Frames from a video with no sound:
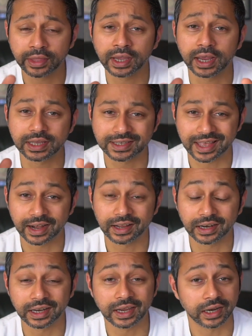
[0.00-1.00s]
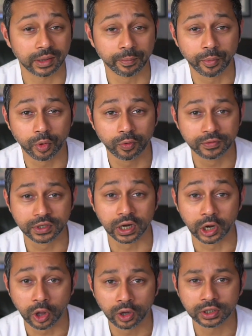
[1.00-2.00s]
think aesthetically it improves the
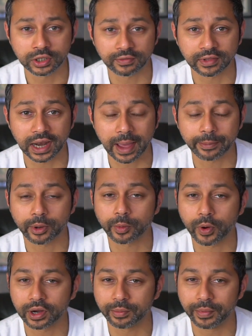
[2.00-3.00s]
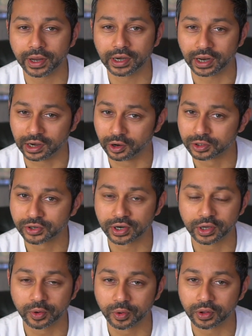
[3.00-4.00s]
looks of the laptop quite a bit. It looks
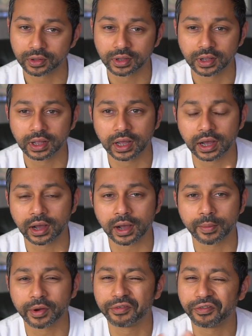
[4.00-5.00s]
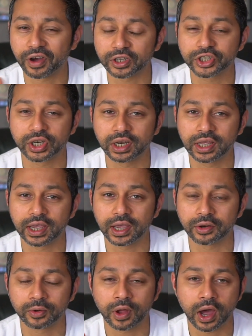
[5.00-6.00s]
really cool. But functionally,
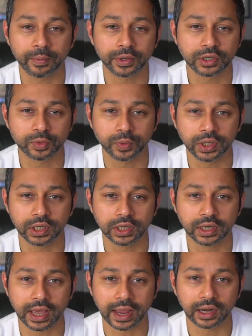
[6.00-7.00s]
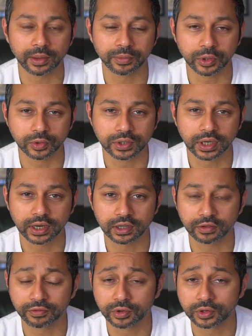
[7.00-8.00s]
I don't know how much we'd end up using it
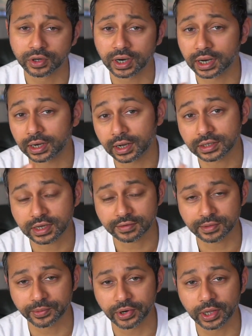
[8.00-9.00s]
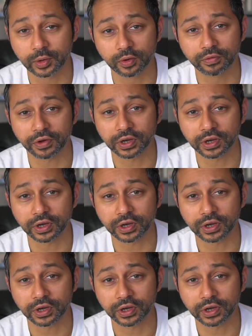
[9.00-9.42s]
in the future. It does have some really cool